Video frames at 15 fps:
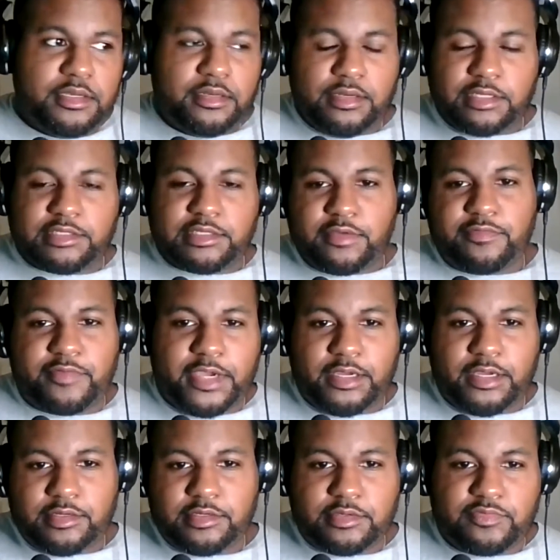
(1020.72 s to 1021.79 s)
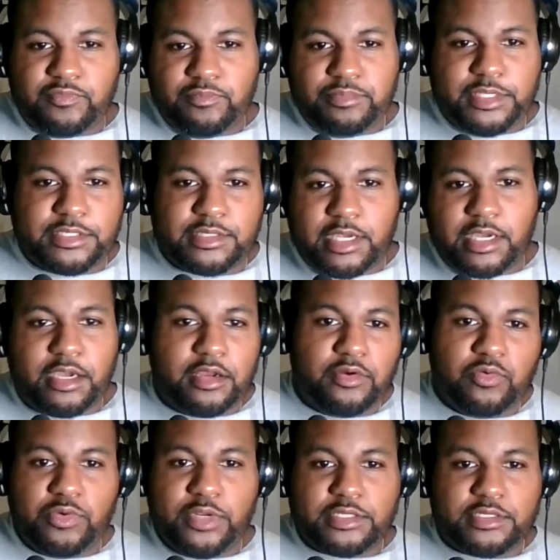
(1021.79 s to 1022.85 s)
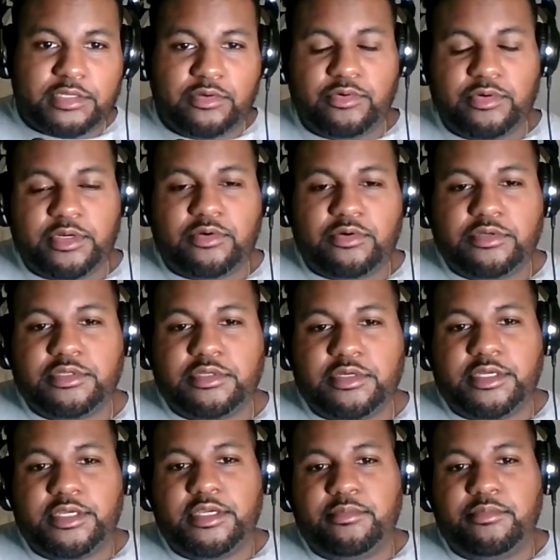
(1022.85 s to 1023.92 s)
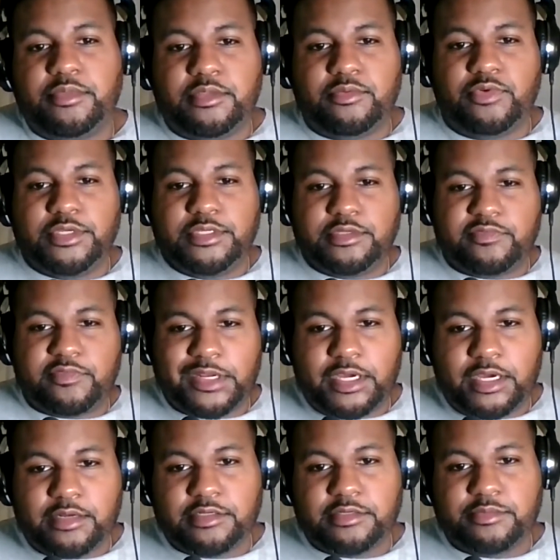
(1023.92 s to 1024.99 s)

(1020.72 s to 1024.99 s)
let's let fans decide who gets to go on the All Star game. The reason for that is